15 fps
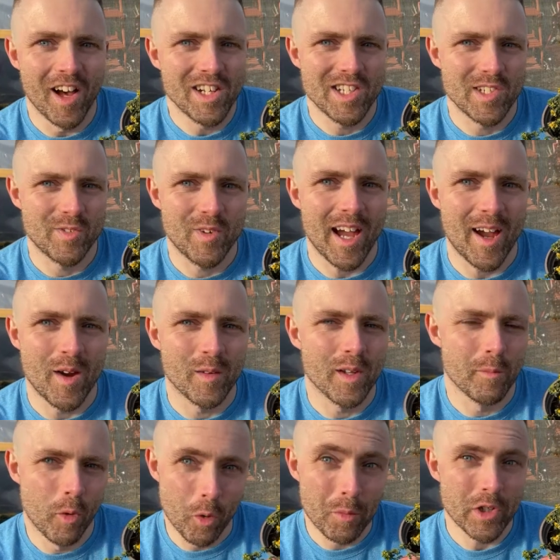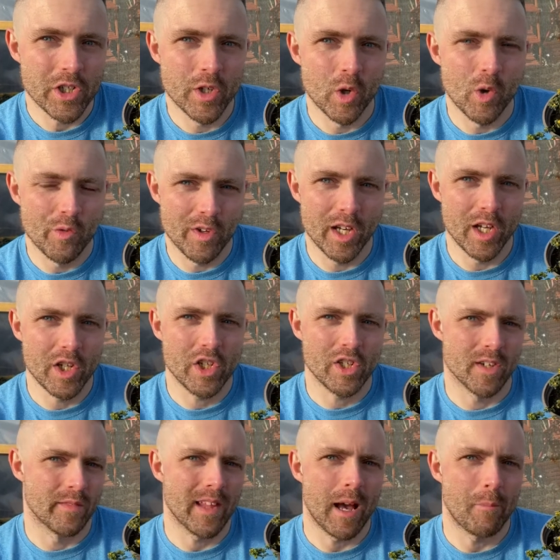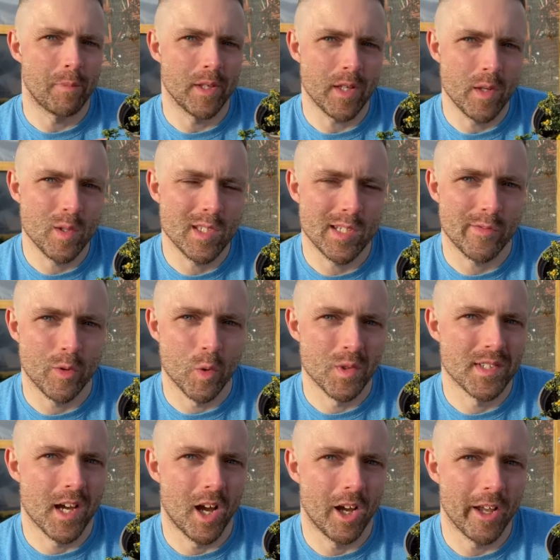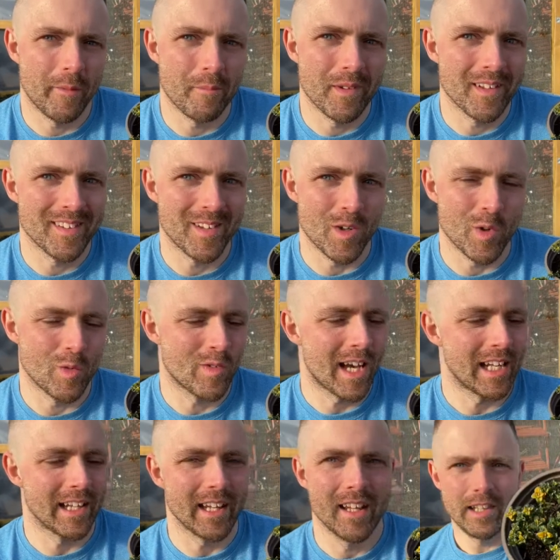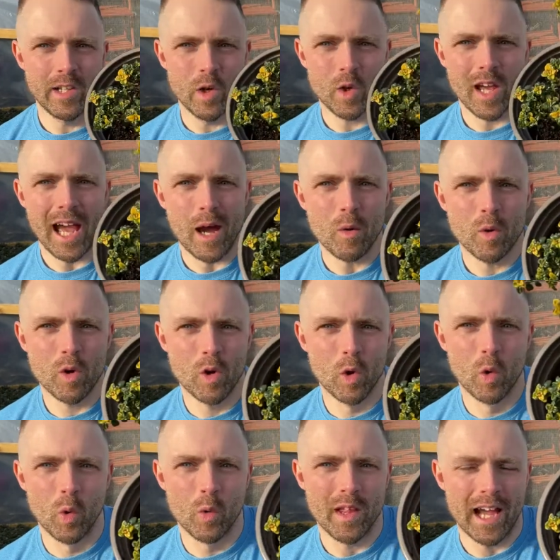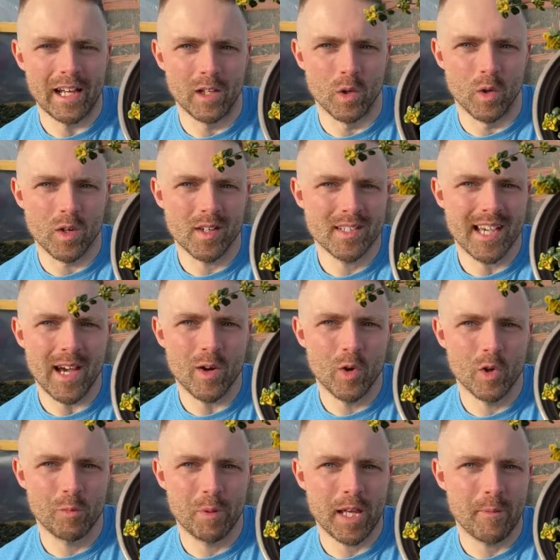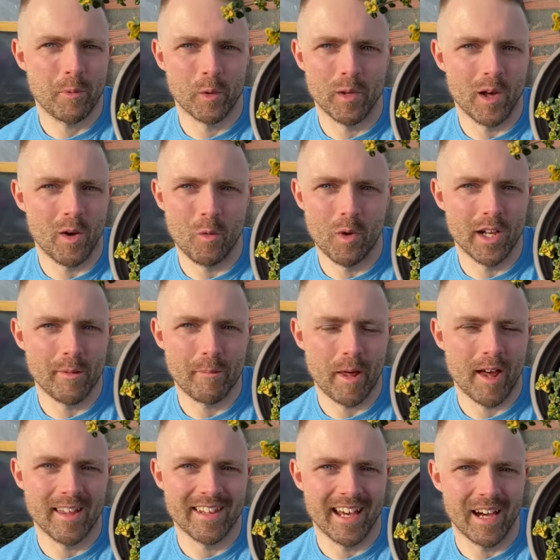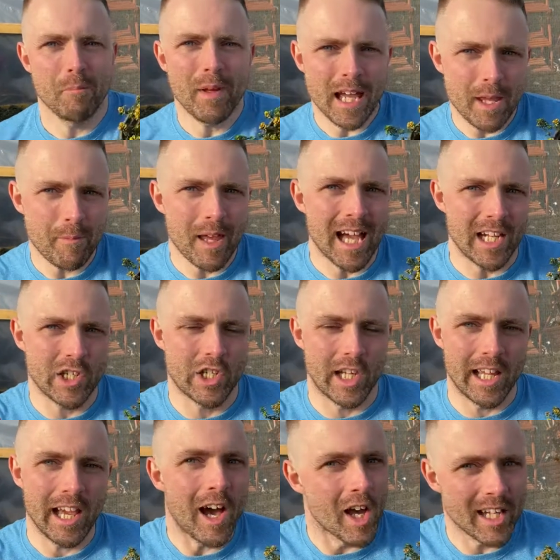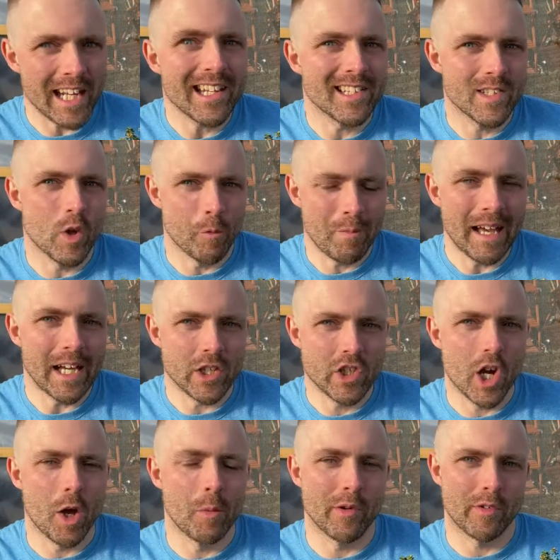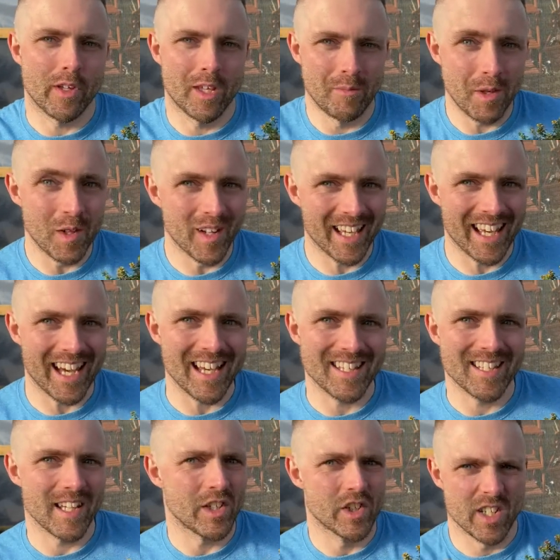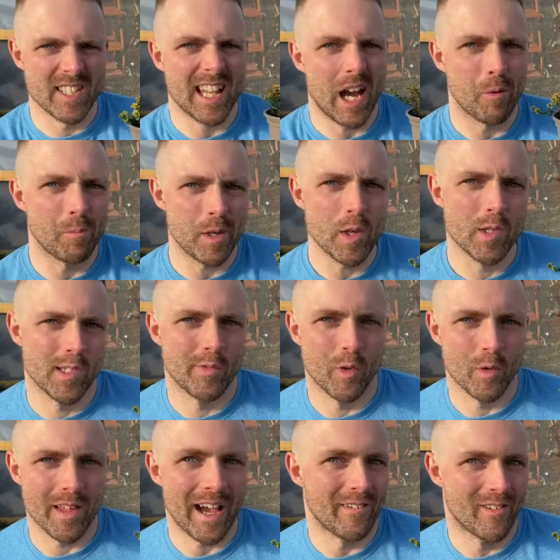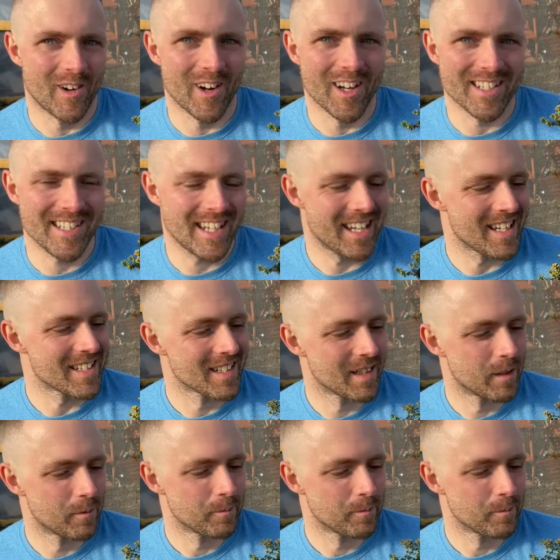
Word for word: I just found a more mature version of that beautiful Thyme Dune Valley. Look how cool that looks. How could people not want to buy that? Maybe actually I need to do a better job of communicating just how beautiful that variety is.